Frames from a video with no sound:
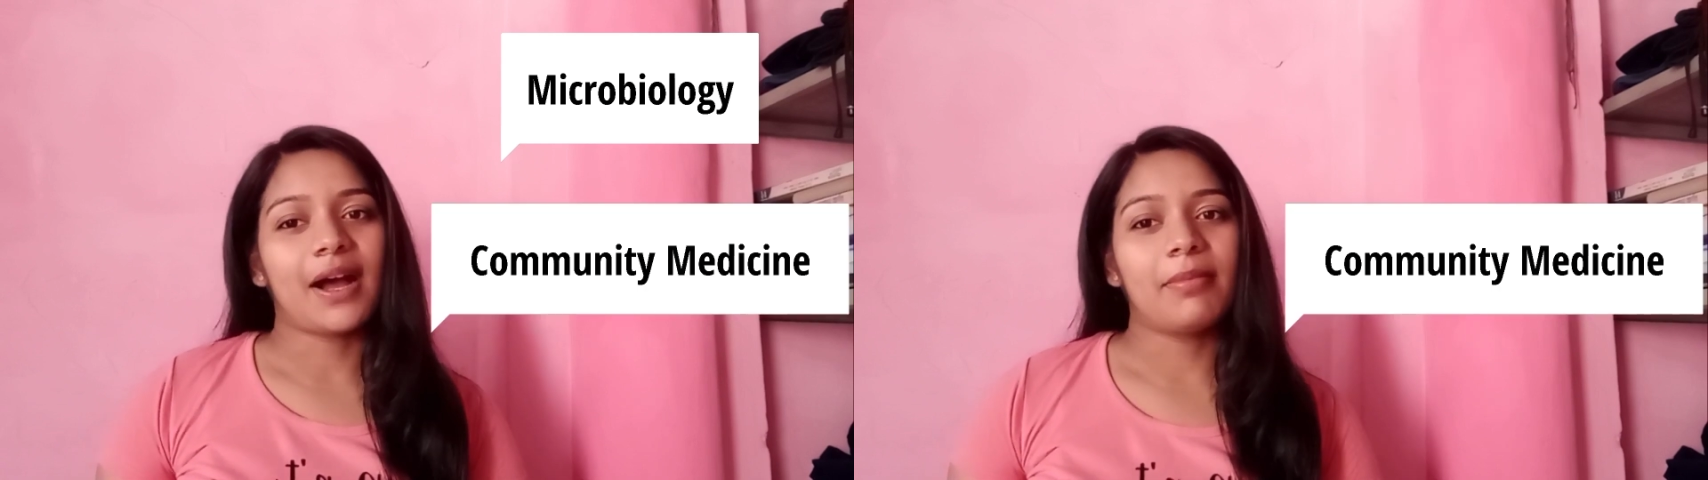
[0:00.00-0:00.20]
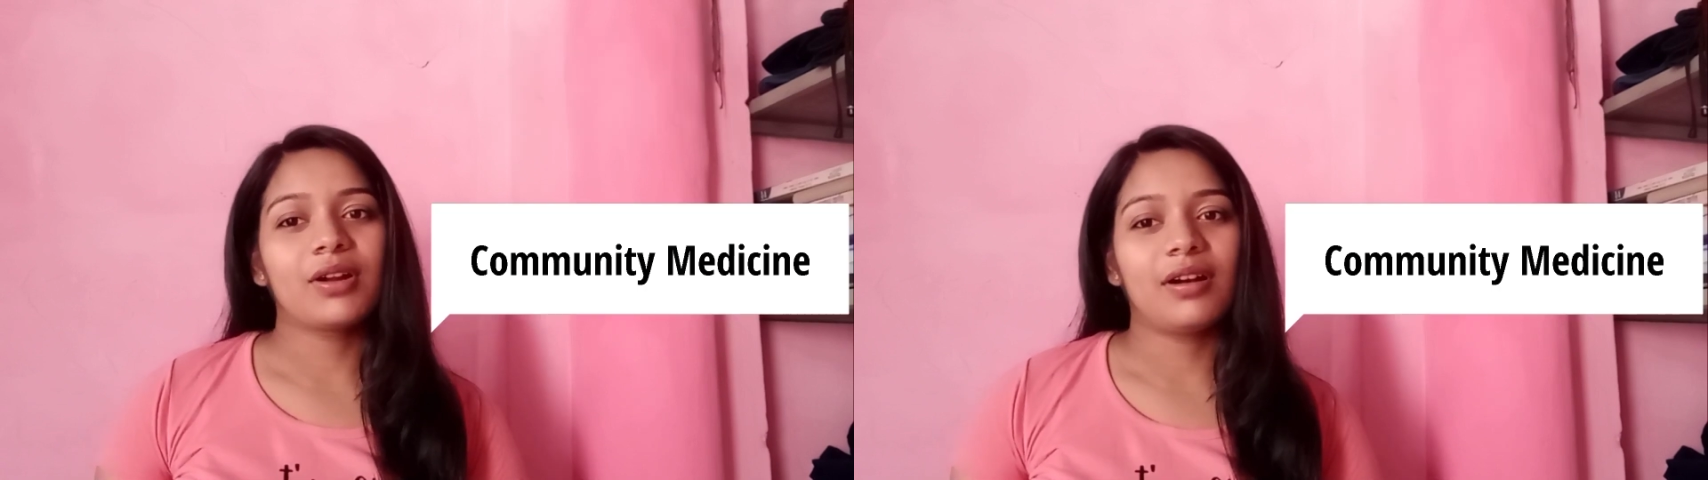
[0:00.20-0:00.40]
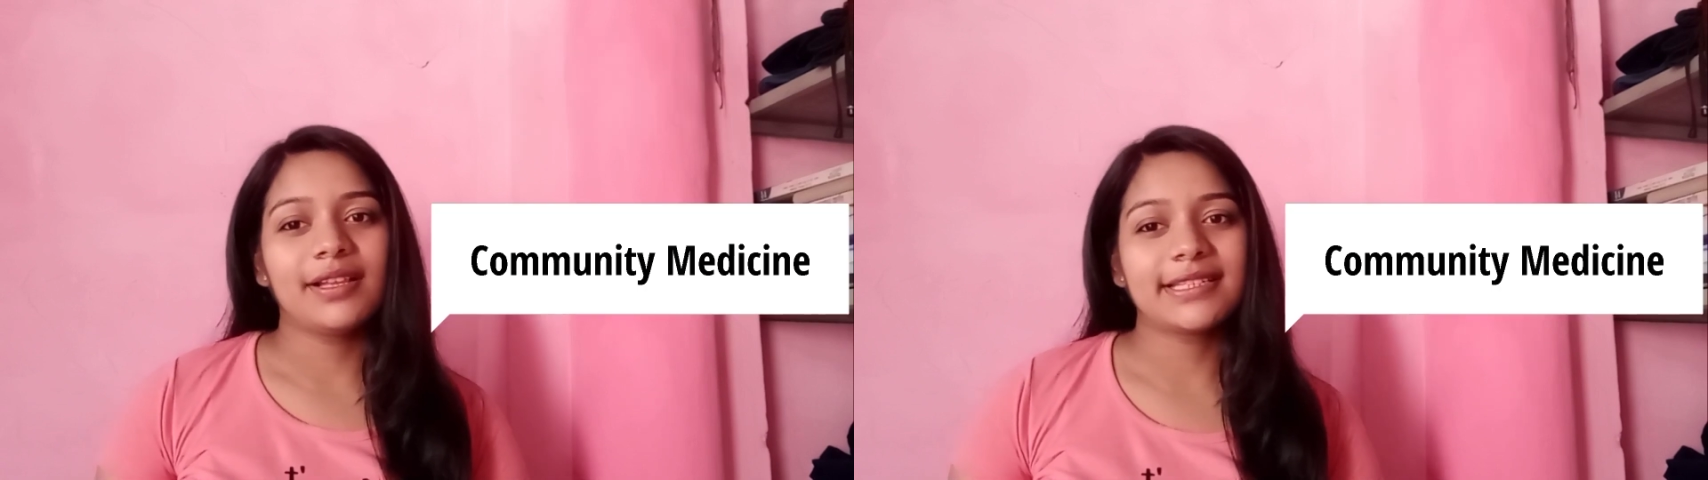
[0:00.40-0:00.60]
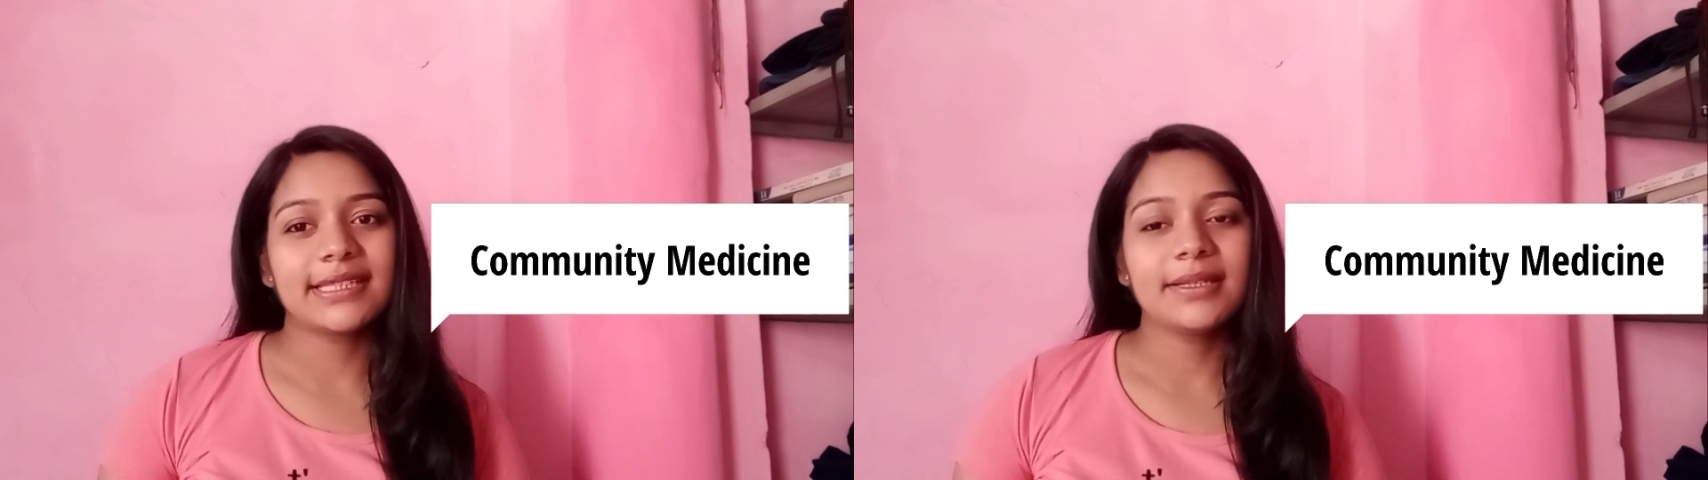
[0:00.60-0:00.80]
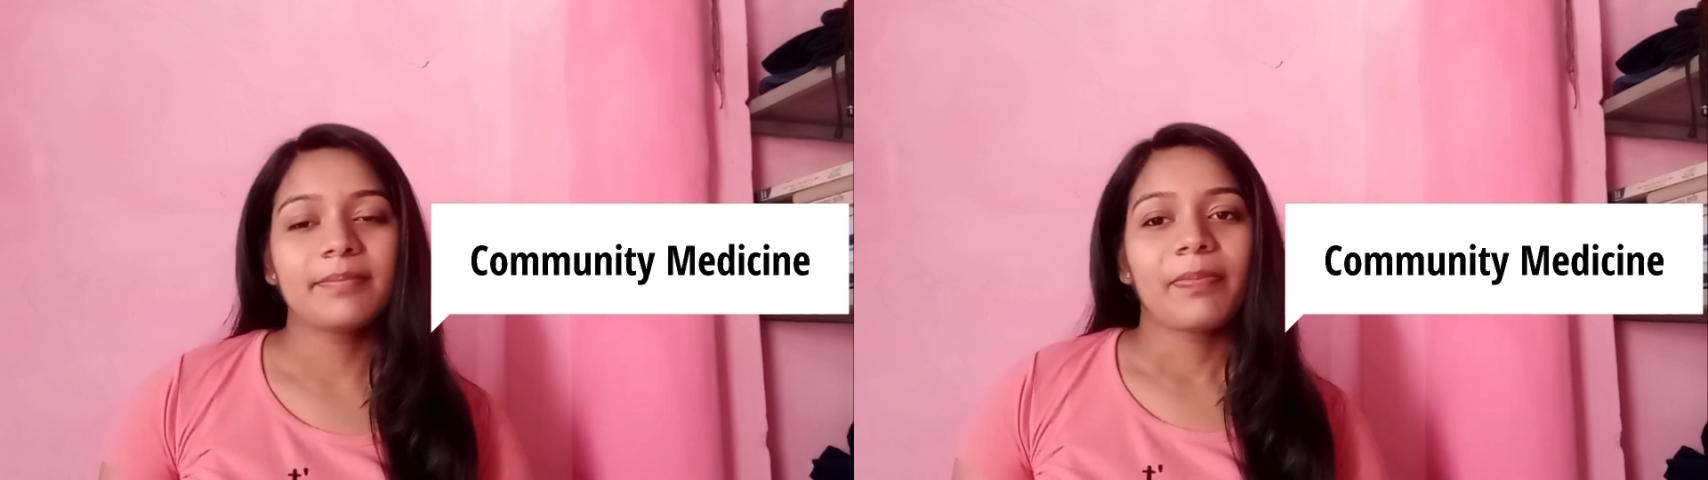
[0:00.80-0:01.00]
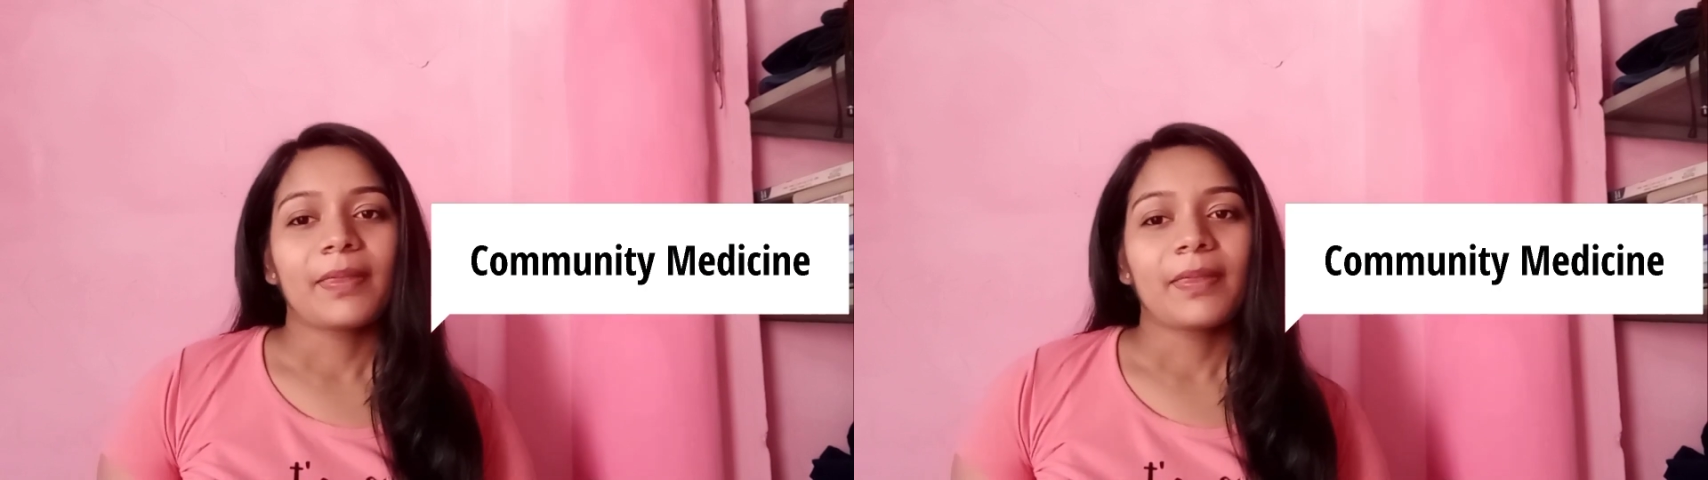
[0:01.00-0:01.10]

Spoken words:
Pharmacology,